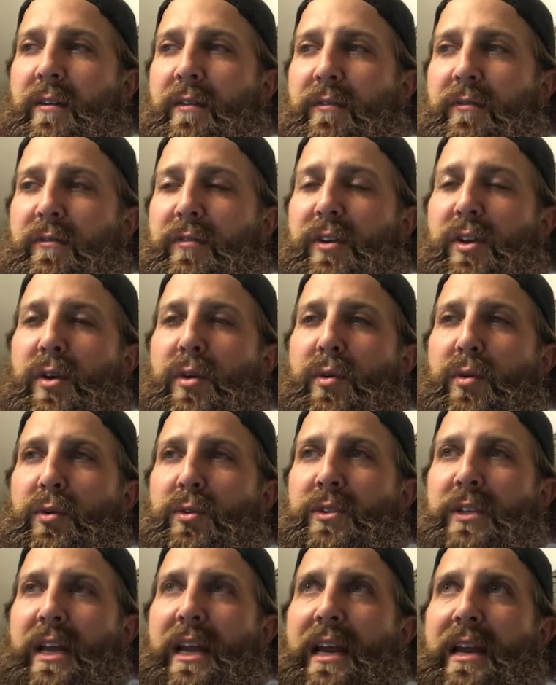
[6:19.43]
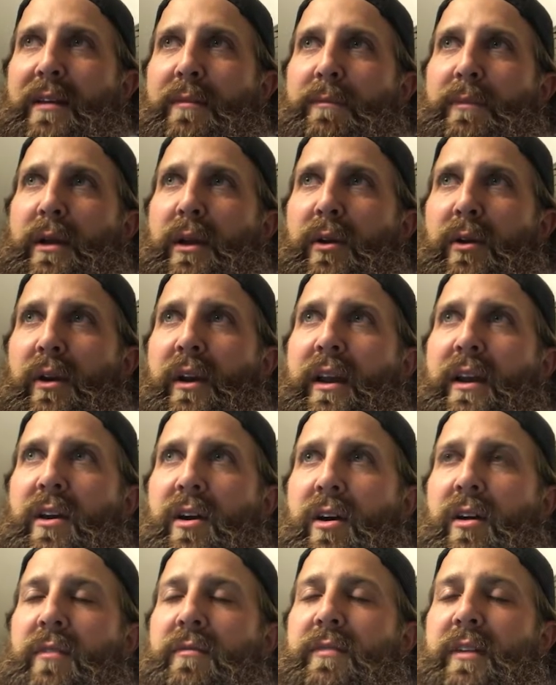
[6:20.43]
views in period
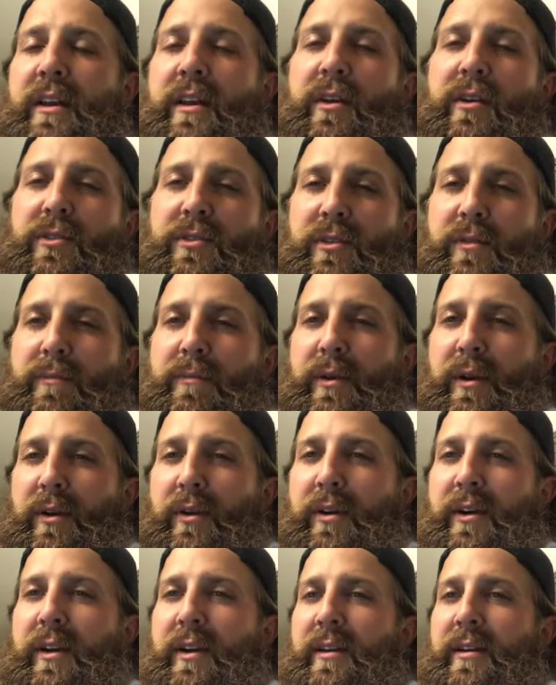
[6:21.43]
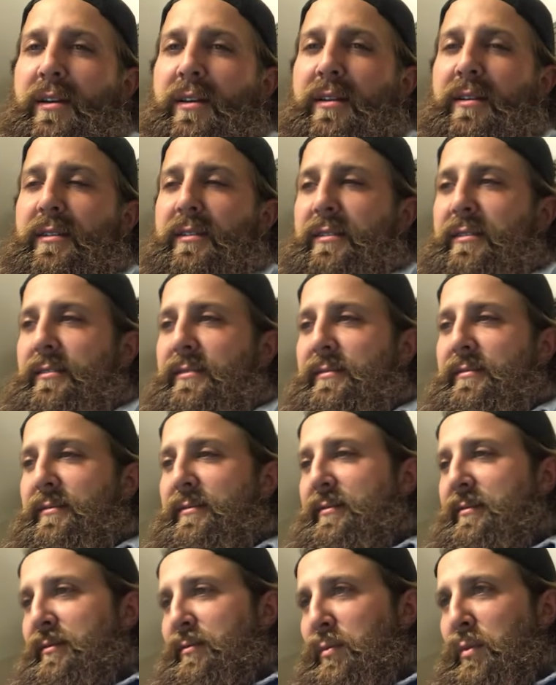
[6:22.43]
on videos in period.
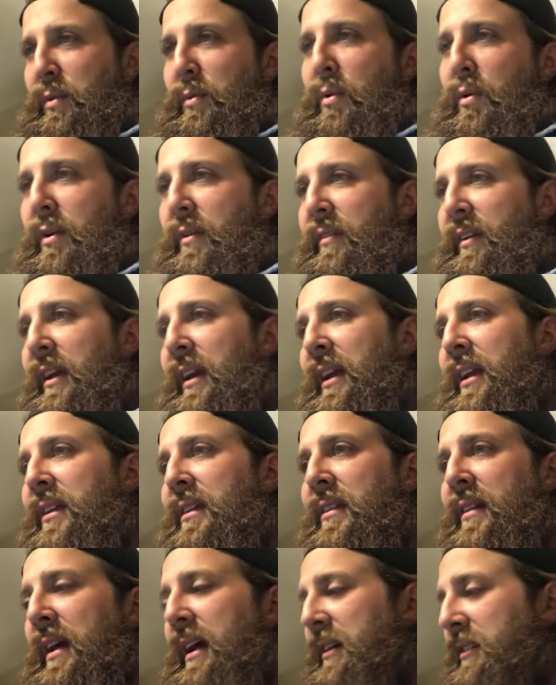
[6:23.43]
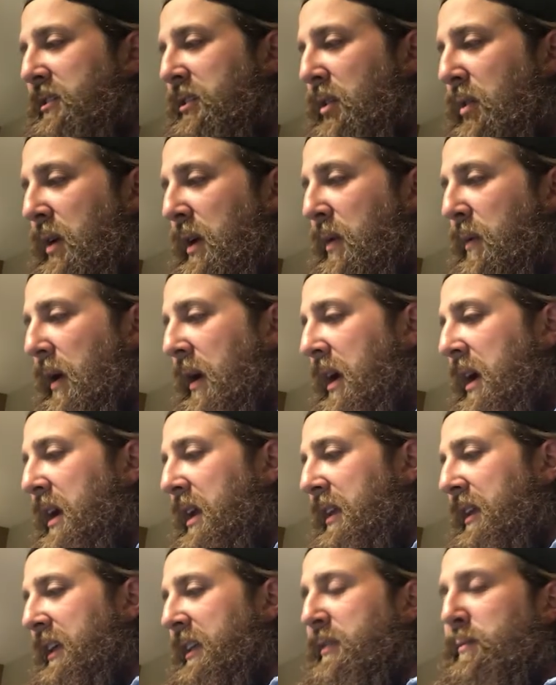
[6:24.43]
We won't even get into that. So anyway,
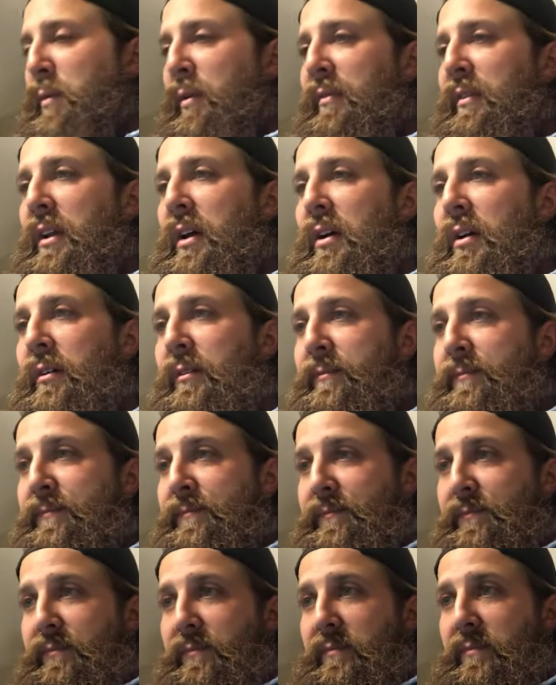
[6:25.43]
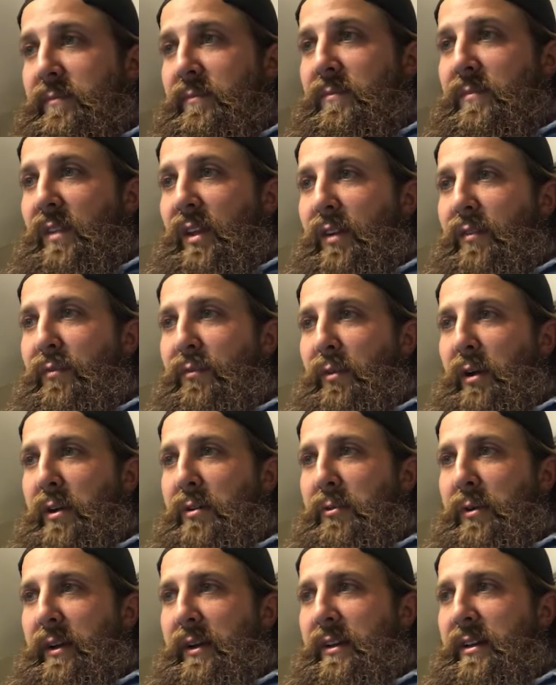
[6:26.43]
let's move along.
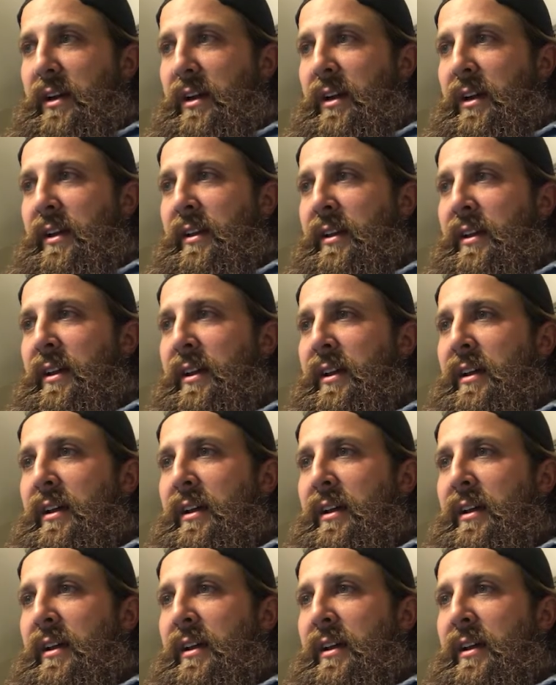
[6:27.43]
Frederick Dunn,